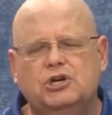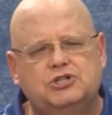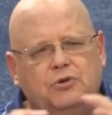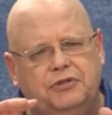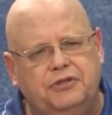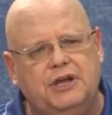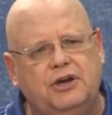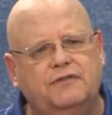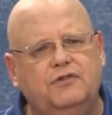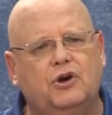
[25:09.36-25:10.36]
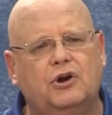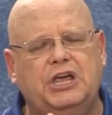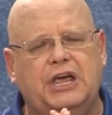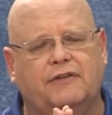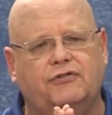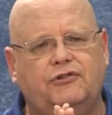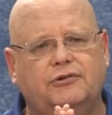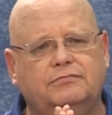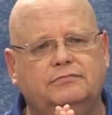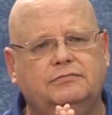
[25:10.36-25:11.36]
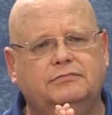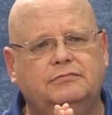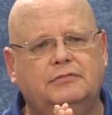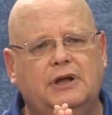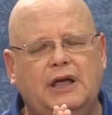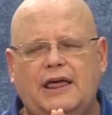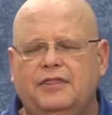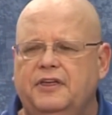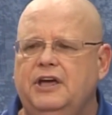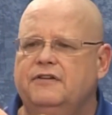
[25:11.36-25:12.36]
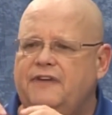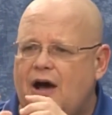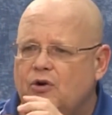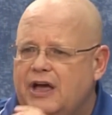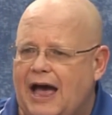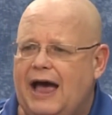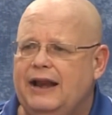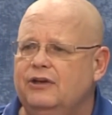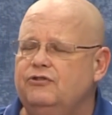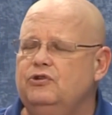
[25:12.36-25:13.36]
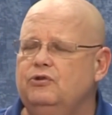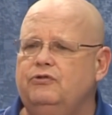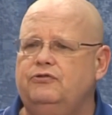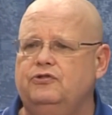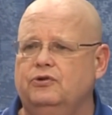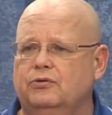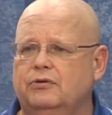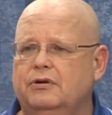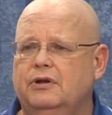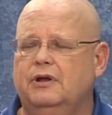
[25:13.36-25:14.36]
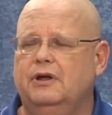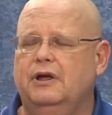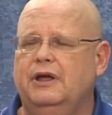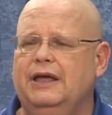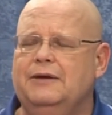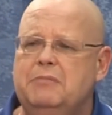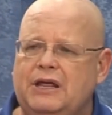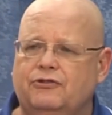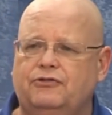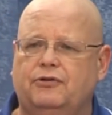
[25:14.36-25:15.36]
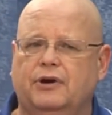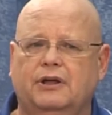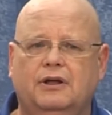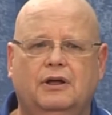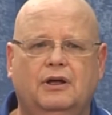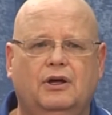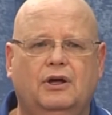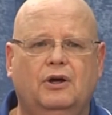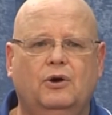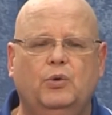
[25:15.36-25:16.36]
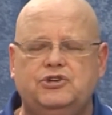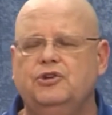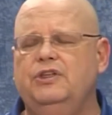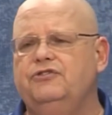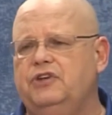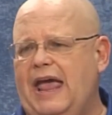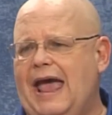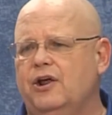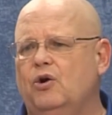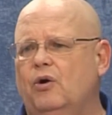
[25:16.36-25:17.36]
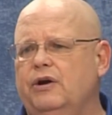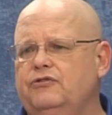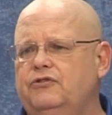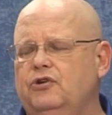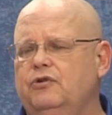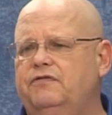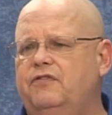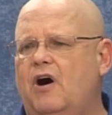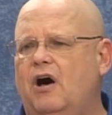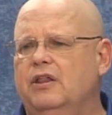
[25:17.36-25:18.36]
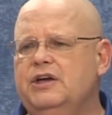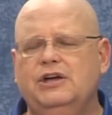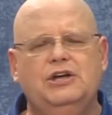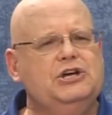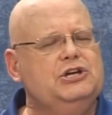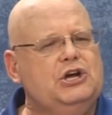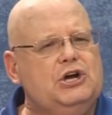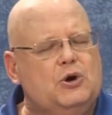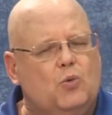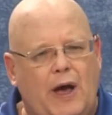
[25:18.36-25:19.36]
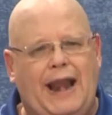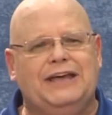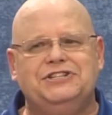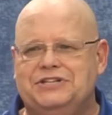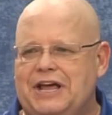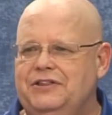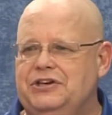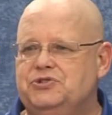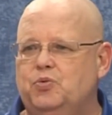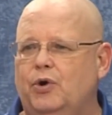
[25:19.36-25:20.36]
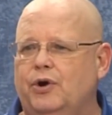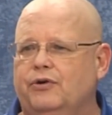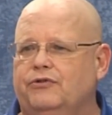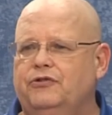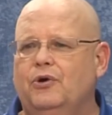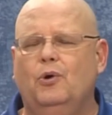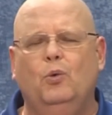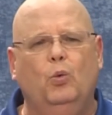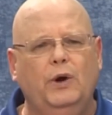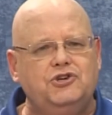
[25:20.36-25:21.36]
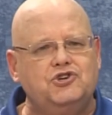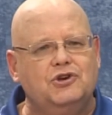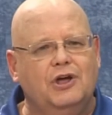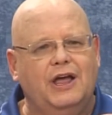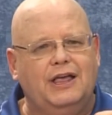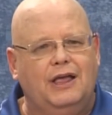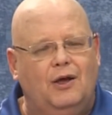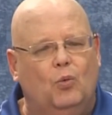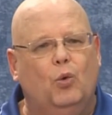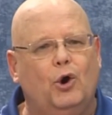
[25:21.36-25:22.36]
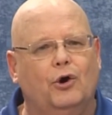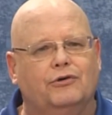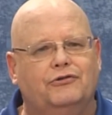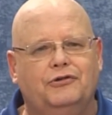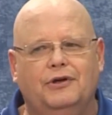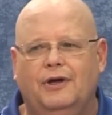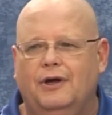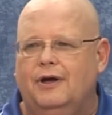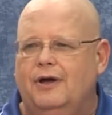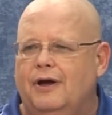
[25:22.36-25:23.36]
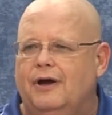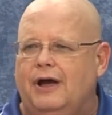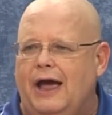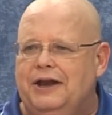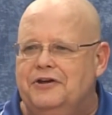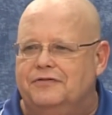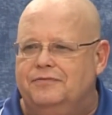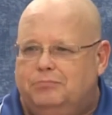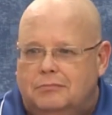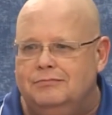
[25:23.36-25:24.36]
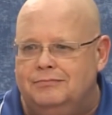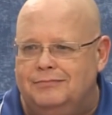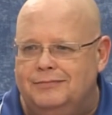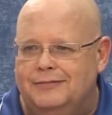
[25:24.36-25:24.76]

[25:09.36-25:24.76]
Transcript: So think of your gifts. Think of how God has used you in ministry. Which of these categories do you fall? When I say these words, which words kind of, hmm,